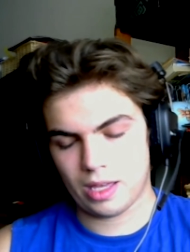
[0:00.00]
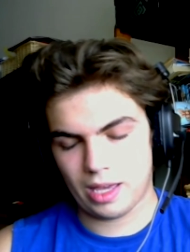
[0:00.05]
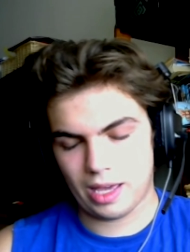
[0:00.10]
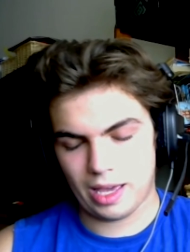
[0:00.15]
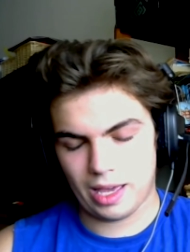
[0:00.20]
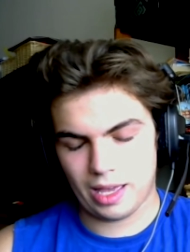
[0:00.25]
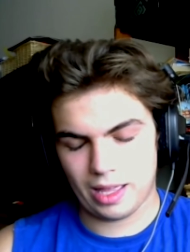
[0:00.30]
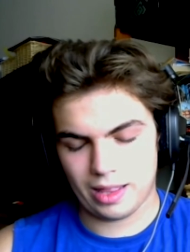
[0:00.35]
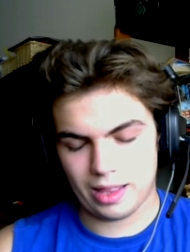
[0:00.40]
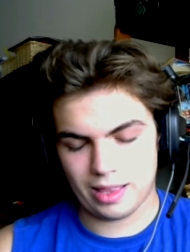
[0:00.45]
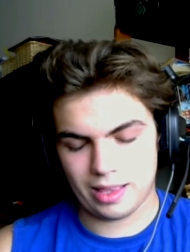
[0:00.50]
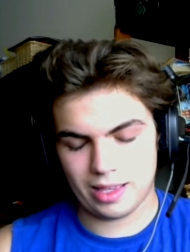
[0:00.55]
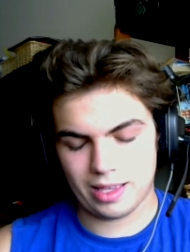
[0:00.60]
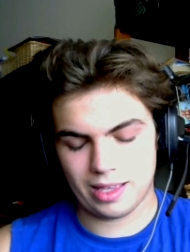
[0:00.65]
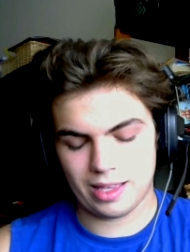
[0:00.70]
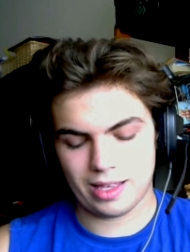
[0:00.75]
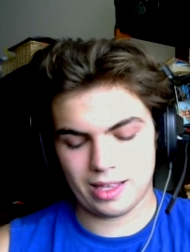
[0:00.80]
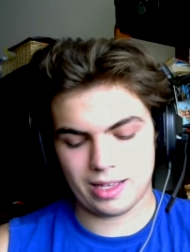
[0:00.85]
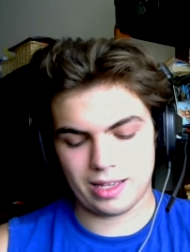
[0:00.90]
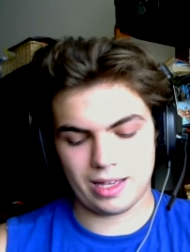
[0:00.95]
And
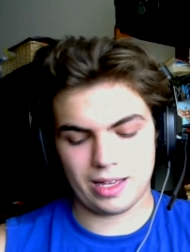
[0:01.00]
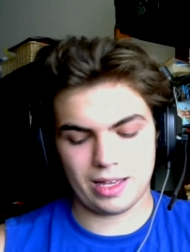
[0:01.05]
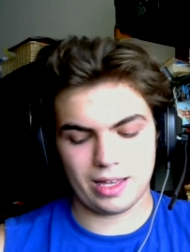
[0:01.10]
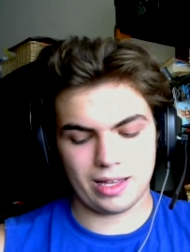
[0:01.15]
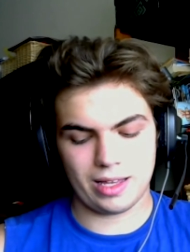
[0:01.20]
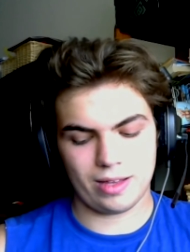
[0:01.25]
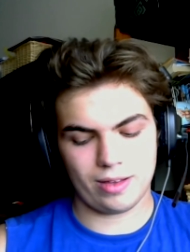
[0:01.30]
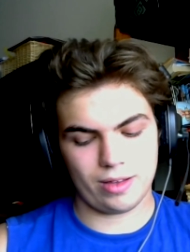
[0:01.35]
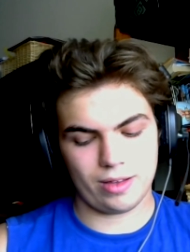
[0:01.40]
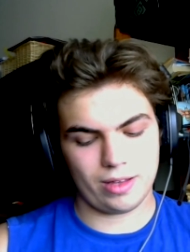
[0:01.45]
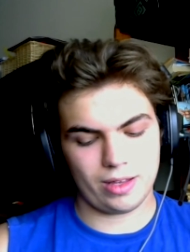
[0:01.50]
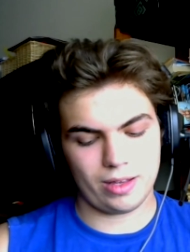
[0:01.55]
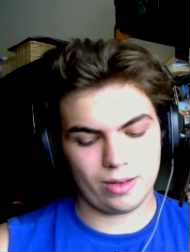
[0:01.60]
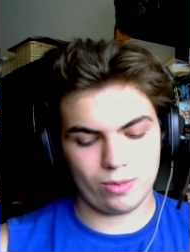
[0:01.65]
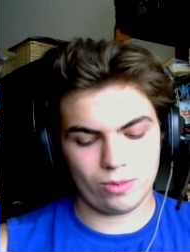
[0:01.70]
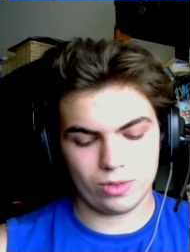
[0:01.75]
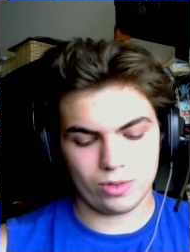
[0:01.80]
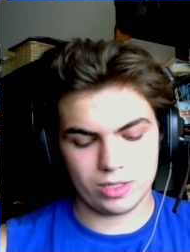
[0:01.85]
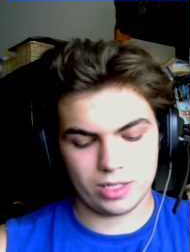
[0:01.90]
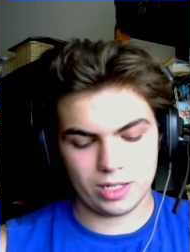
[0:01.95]

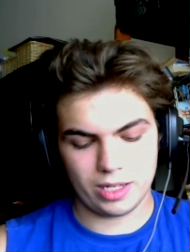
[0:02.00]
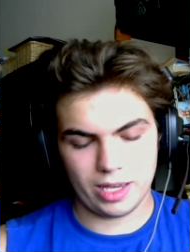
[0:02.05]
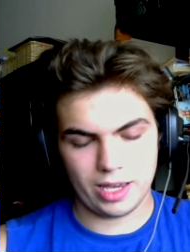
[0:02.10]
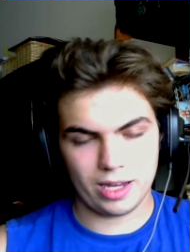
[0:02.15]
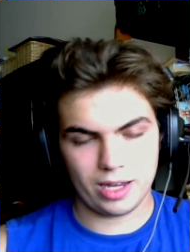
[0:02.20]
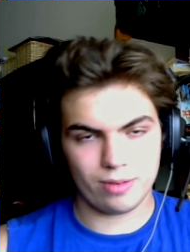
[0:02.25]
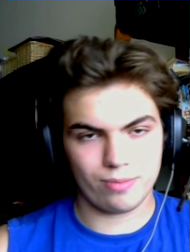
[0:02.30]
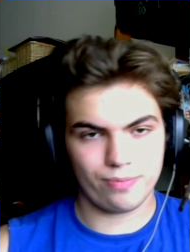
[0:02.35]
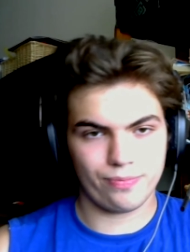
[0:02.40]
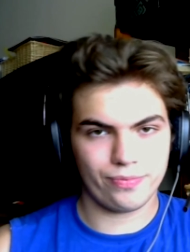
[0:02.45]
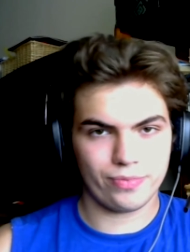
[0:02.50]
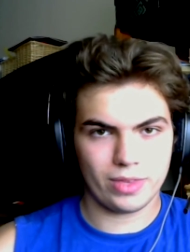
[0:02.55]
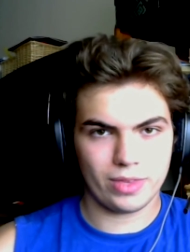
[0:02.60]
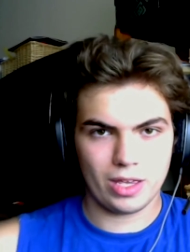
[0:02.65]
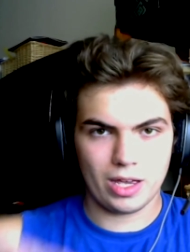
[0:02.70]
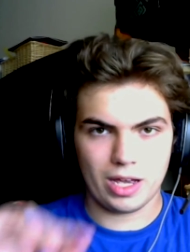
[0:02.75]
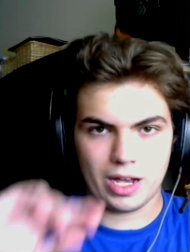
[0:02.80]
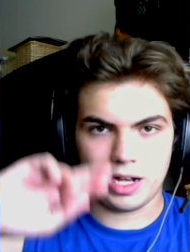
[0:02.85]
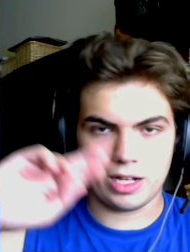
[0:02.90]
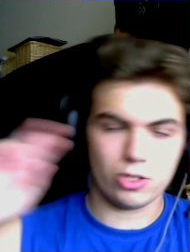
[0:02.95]
once again,
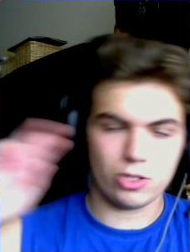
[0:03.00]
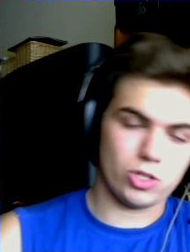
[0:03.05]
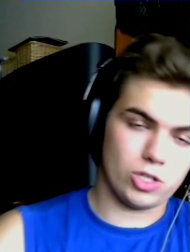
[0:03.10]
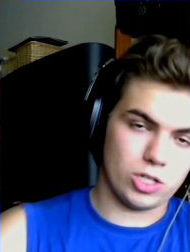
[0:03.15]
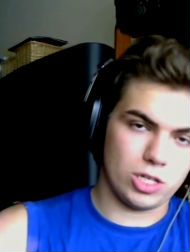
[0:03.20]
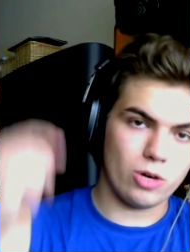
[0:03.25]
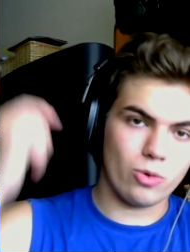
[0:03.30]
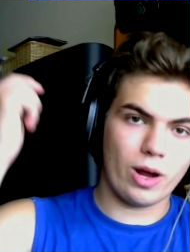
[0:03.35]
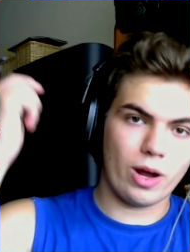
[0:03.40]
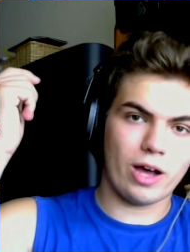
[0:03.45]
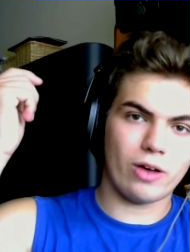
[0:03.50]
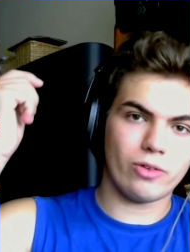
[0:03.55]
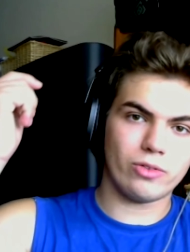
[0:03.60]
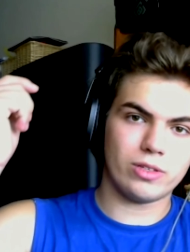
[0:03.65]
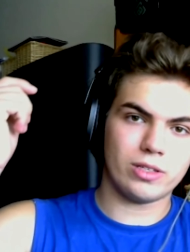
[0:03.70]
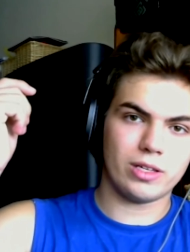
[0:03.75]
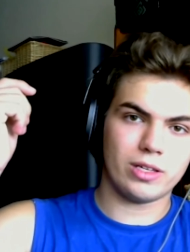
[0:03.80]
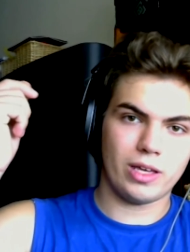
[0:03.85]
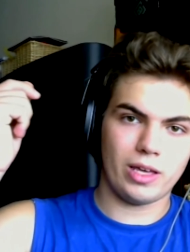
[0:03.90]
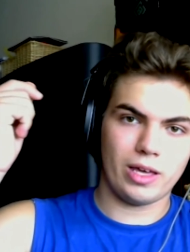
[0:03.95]
I'll see you
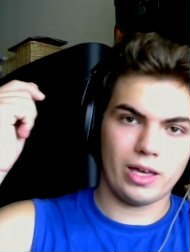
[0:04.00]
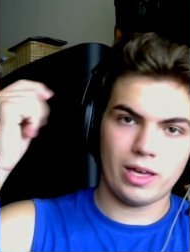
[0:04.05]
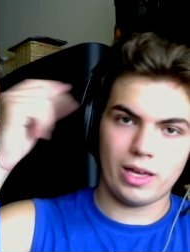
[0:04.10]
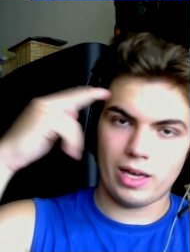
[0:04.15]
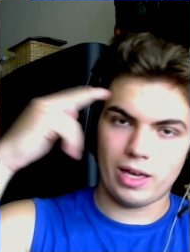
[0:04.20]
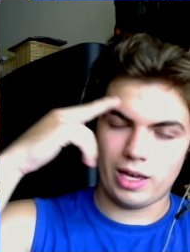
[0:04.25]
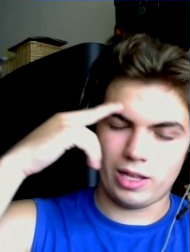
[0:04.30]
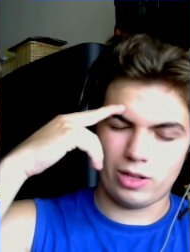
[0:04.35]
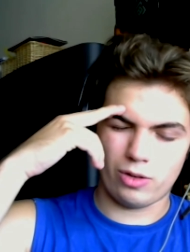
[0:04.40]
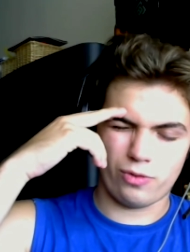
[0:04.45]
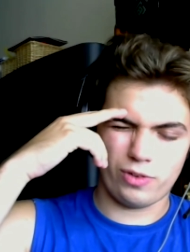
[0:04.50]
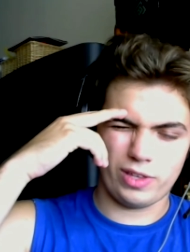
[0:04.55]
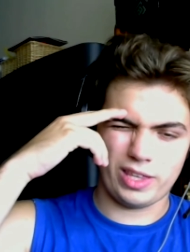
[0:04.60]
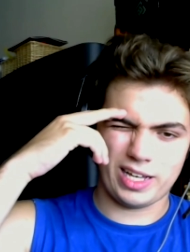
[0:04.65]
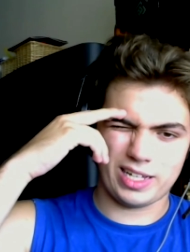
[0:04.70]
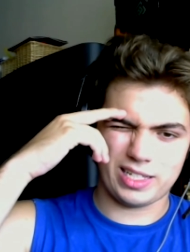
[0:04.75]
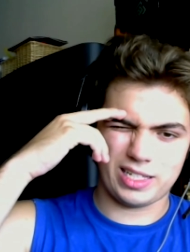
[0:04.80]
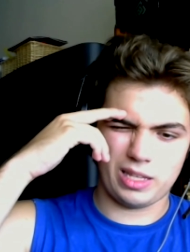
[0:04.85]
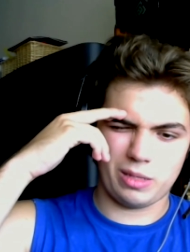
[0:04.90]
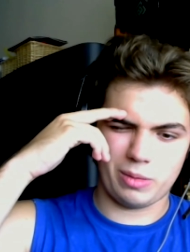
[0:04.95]
around. And auf
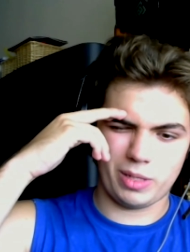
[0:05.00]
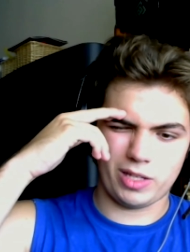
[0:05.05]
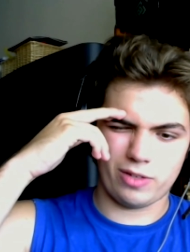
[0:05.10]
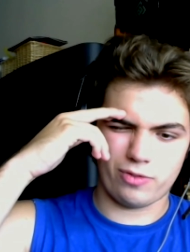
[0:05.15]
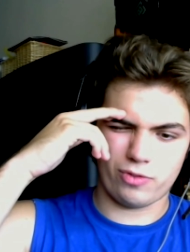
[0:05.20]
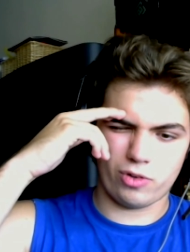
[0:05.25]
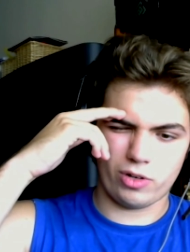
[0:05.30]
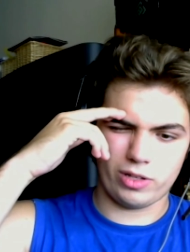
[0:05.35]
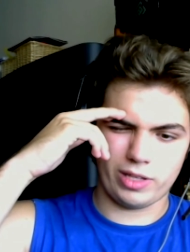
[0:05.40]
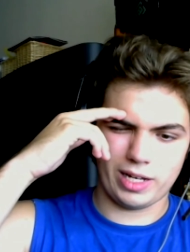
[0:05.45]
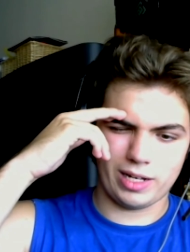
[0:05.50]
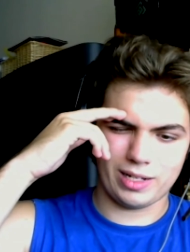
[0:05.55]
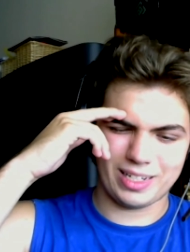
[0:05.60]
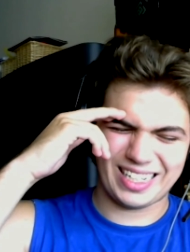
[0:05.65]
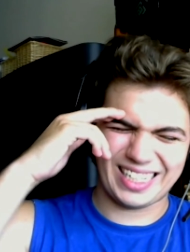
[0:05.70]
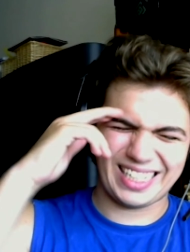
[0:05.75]
Wiedersehen, meine Freunde.